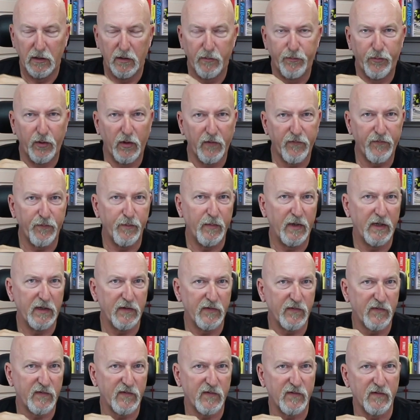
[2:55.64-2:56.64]

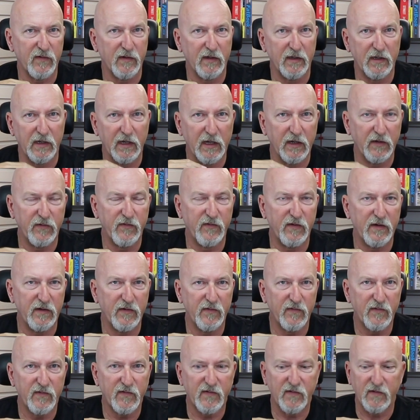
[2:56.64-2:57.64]
Puffman's
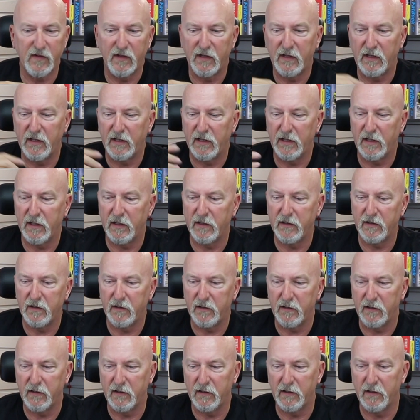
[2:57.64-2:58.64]
engines, and
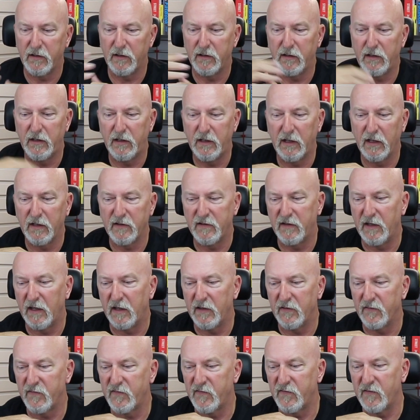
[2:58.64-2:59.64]
he had
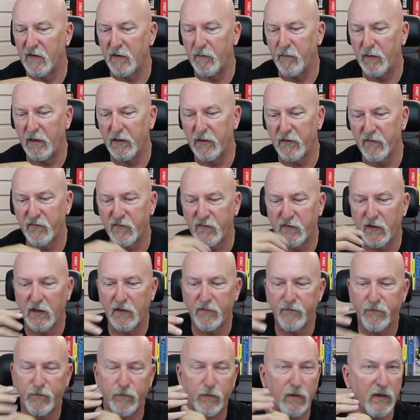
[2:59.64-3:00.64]
done some other
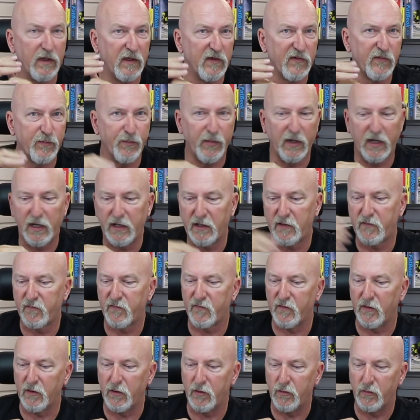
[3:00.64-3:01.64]
stuff with this bike,
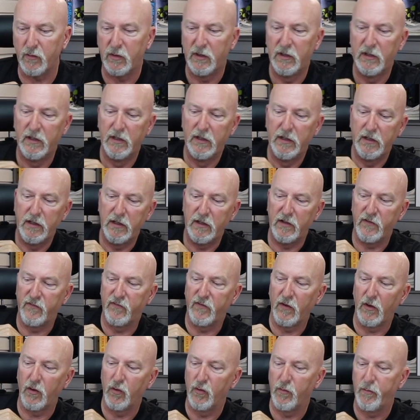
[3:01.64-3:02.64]
so he
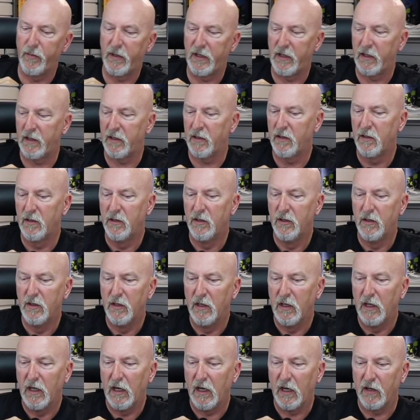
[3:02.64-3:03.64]
told me
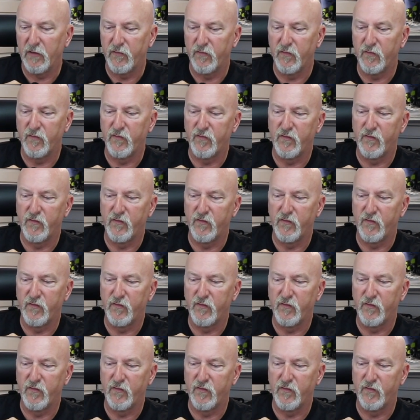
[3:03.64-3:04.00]
I should